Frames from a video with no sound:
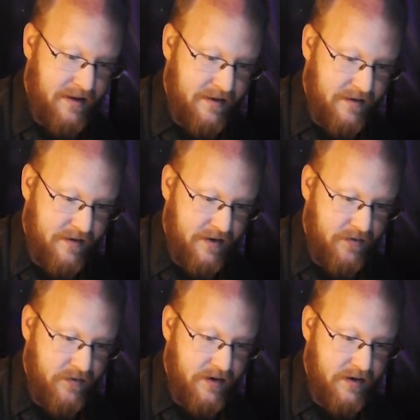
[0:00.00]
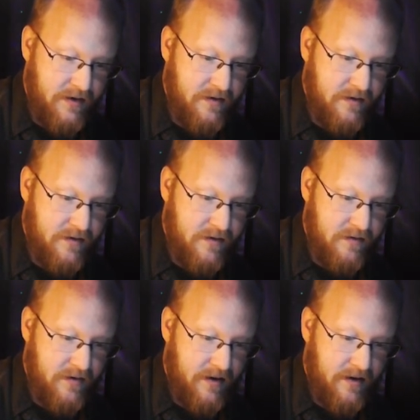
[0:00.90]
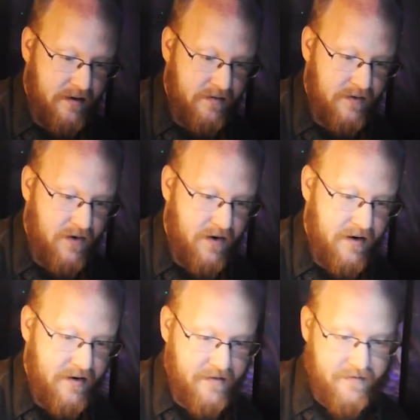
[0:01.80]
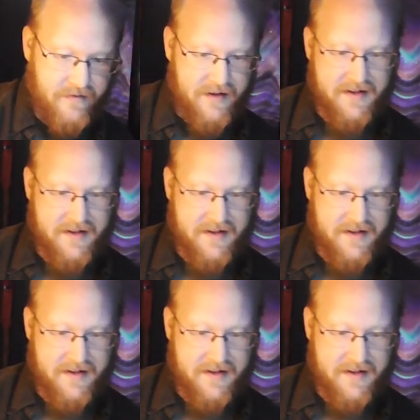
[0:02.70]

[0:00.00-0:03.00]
That sounds like a really good card.